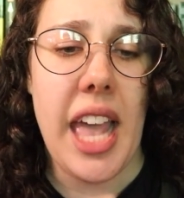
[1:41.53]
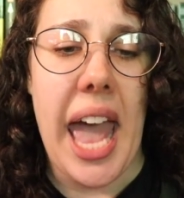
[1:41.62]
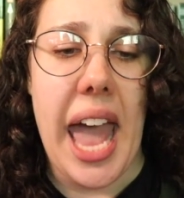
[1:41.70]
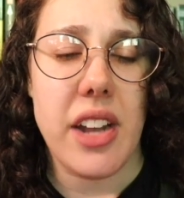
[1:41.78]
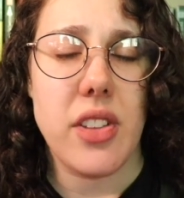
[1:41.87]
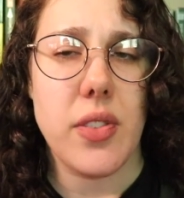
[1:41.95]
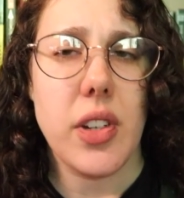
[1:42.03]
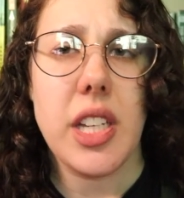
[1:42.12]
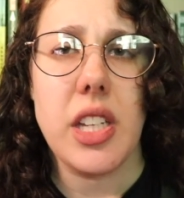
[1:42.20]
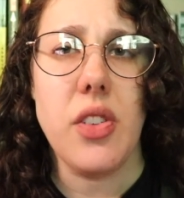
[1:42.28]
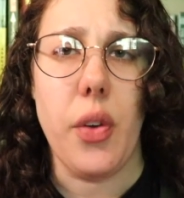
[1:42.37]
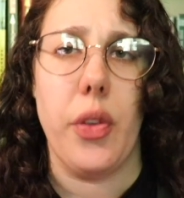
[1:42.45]
And it's very
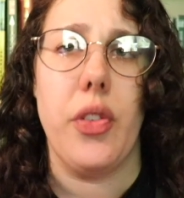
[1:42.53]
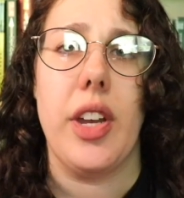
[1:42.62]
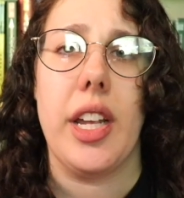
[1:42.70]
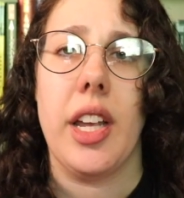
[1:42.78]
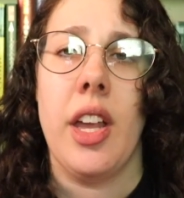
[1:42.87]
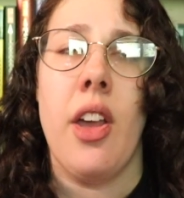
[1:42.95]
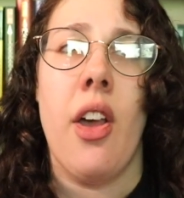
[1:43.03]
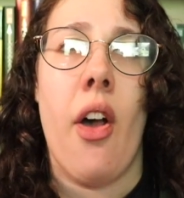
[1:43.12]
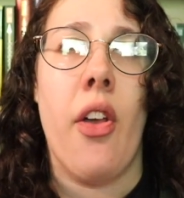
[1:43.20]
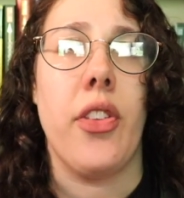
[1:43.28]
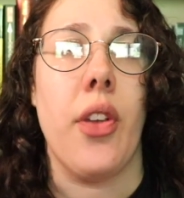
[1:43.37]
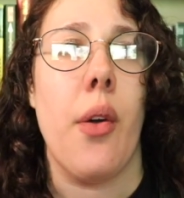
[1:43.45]
interesting.
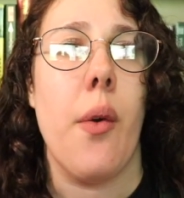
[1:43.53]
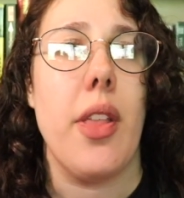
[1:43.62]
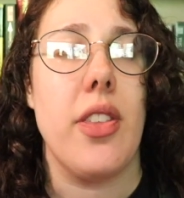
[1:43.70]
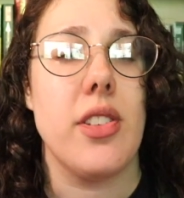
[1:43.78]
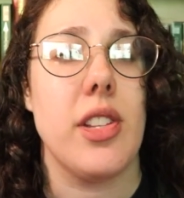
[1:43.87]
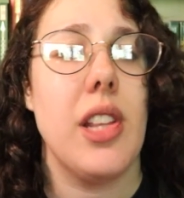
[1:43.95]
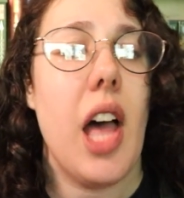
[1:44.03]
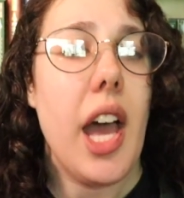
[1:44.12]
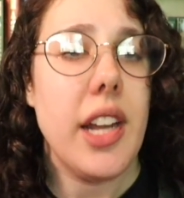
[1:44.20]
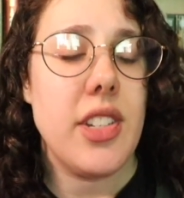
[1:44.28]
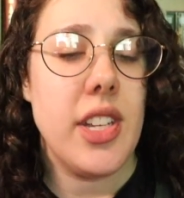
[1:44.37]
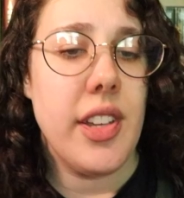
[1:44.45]
So there's a
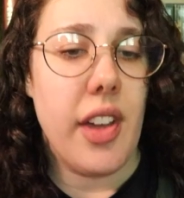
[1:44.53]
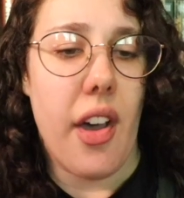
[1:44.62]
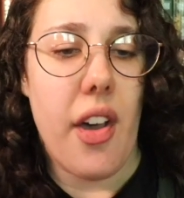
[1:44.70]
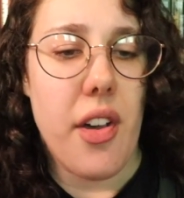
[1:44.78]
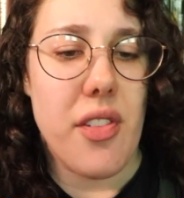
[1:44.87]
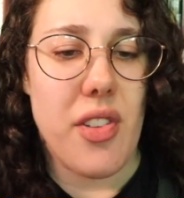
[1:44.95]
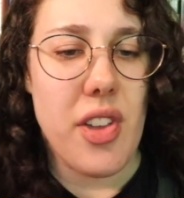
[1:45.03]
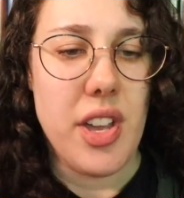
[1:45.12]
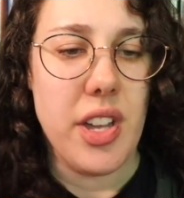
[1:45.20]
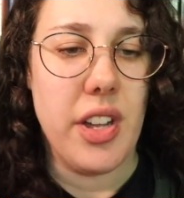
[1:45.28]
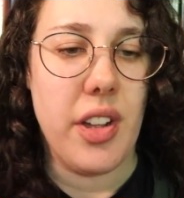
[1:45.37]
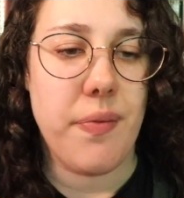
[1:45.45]
lot of
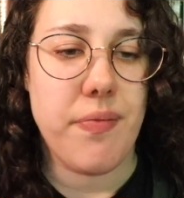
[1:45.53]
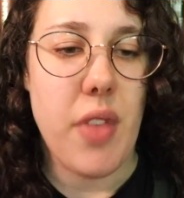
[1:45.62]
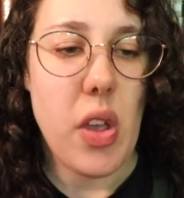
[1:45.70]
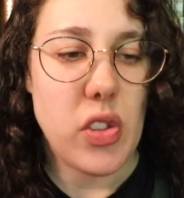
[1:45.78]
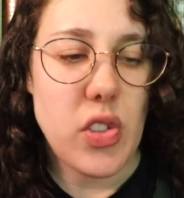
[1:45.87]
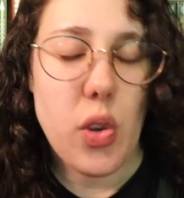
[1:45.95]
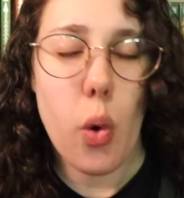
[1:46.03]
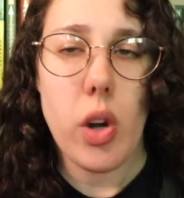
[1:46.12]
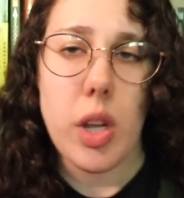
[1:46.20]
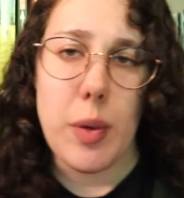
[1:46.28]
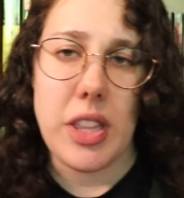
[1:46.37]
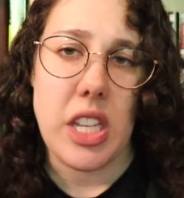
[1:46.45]

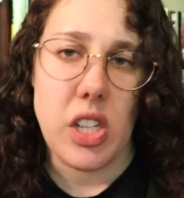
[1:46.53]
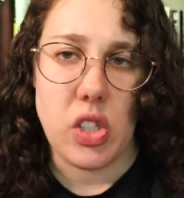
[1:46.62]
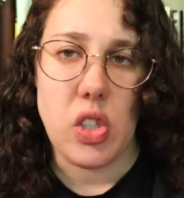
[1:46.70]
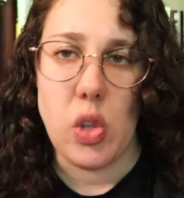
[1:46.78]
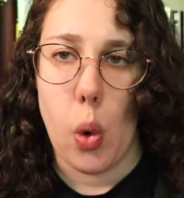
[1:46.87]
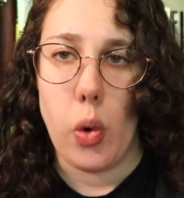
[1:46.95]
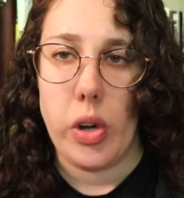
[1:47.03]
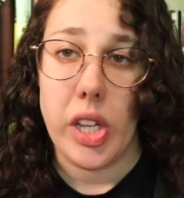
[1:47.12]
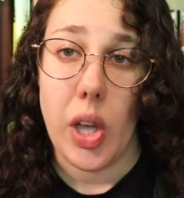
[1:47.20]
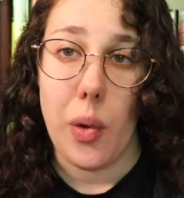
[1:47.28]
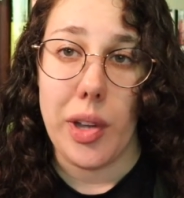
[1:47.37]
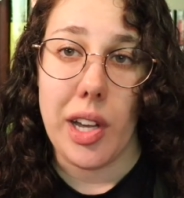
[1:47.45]
story within a story
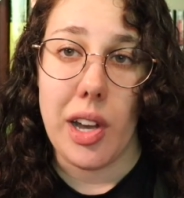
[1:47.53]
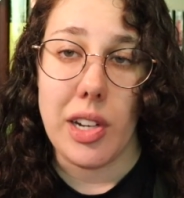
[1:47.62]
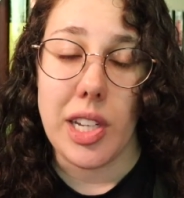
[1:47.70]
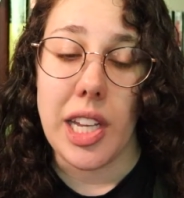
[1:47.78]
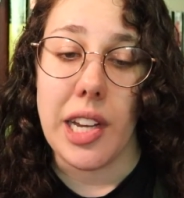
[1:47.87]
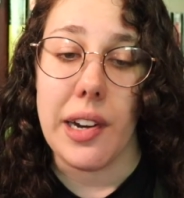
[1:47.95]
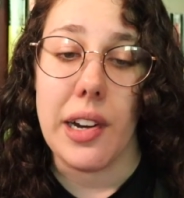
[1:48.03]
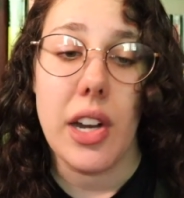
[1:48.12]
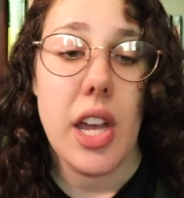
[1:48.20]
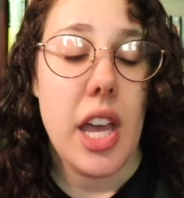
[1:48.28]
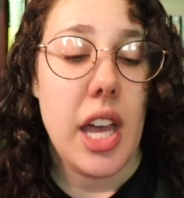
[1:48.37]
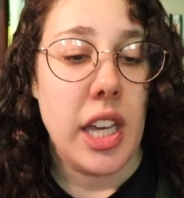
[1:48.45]
going on here.
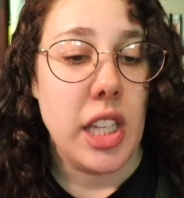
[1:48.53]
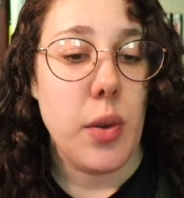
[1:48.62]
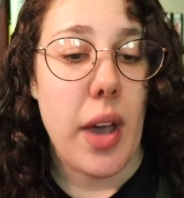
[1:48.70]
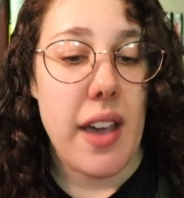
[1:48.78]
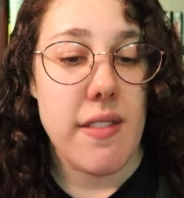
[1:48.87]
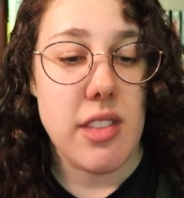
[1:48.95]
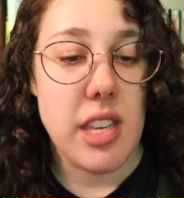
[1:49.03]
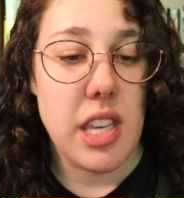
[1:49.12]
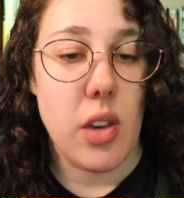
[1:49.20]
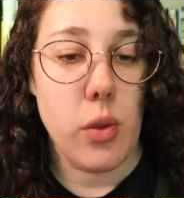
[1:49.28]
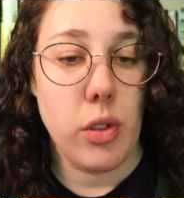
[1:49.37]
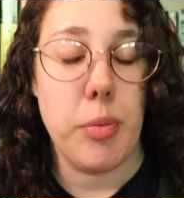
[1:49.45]
You have
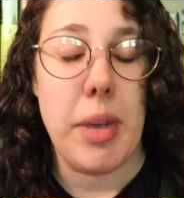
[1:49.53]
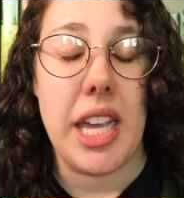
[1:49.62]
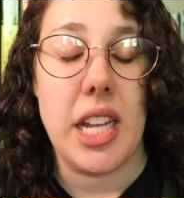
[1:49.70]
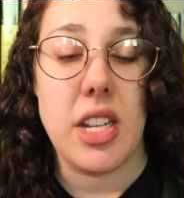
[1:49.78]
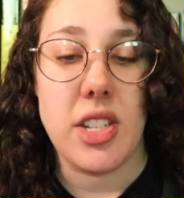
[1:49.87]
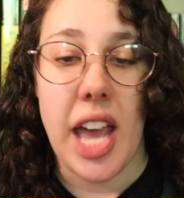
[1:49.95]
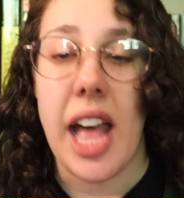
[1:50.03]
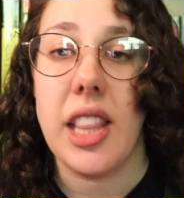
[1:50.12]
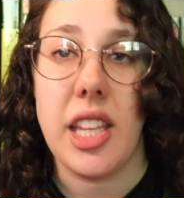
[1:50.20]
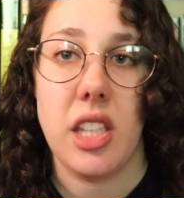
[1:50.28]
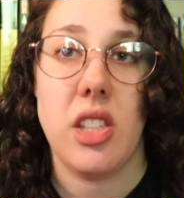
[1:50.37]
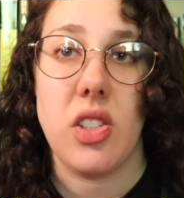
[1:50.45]
the old man
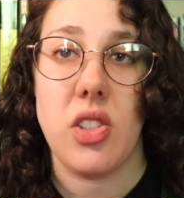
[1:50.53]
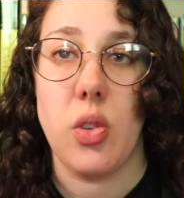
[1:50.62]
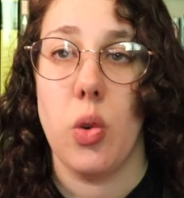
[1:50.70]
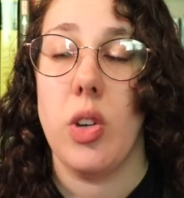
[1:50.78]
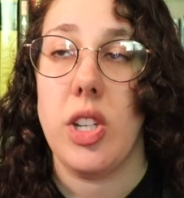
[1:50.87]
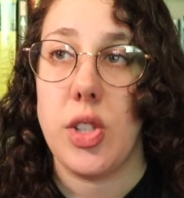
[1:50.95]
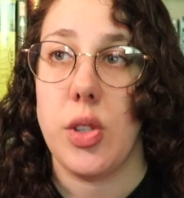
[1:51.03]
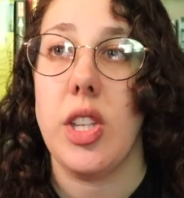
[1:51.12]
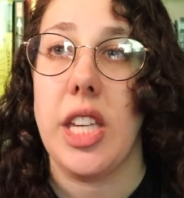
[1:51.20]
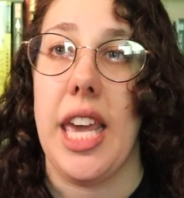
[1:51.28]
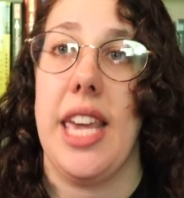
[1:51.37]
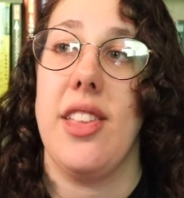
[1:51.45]
telling the story to the
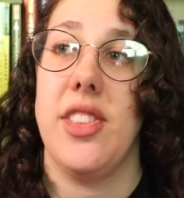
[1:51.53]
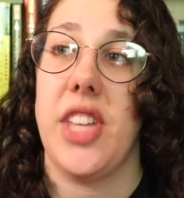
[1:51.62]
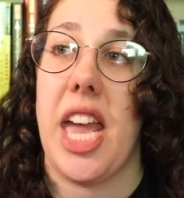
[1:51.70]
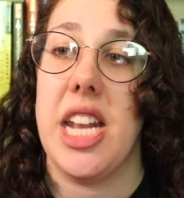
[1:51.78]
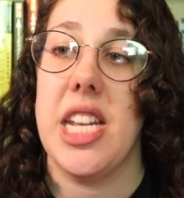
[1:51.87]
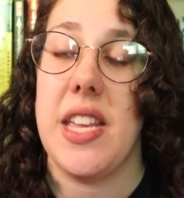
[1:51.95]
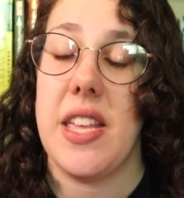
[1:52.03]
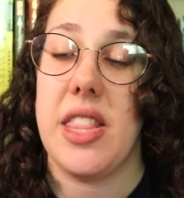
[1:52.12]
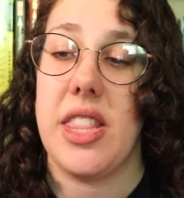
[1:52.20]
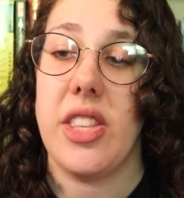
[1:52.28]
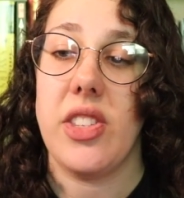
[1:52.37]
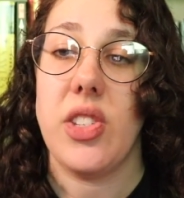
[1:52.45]
kids, and
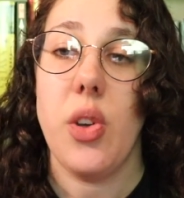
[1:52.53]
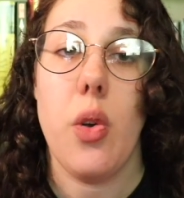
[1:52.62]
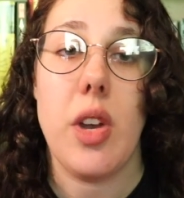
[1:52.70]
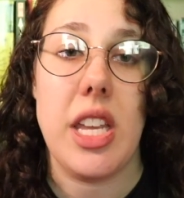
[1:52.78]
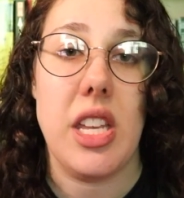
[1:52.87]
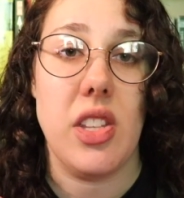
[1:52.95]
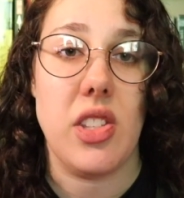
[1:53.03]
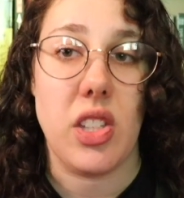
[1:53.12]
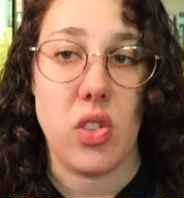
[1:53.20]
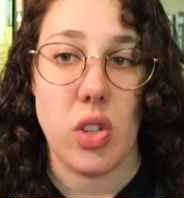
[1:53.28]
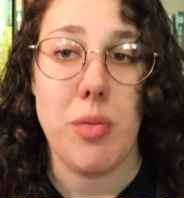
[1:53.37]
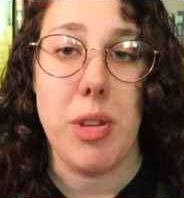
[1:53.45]
the story is
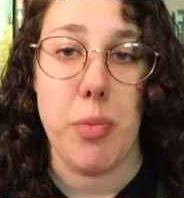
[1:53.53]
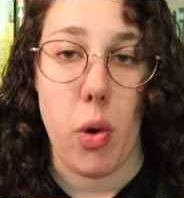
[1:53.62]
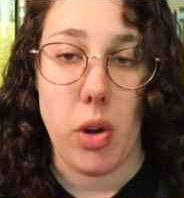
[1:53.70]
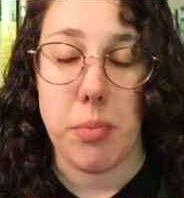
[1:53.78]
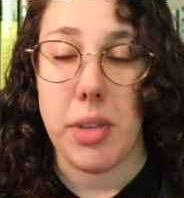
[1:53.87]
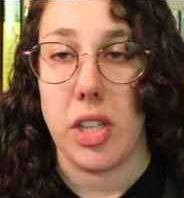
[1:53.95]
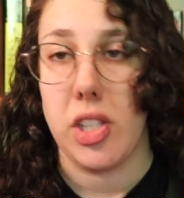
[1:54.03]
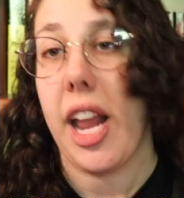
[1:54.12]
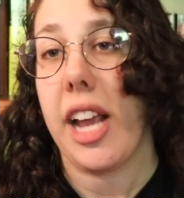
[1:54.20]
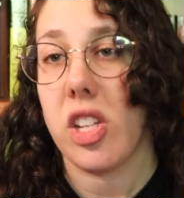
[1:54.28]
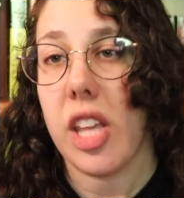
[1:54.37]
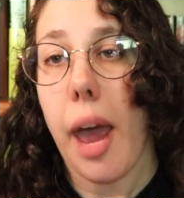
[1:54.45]
extremely important because it
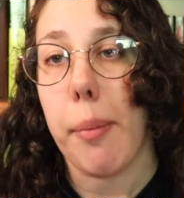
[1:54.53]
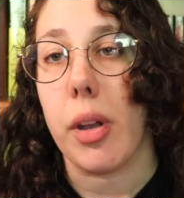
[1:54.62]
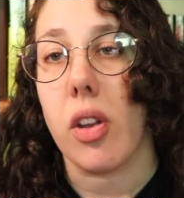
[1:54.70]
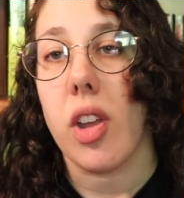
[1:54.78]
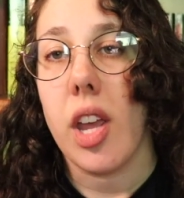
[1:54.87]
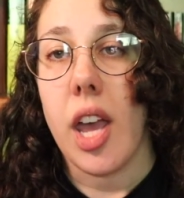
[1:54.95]
actually happened.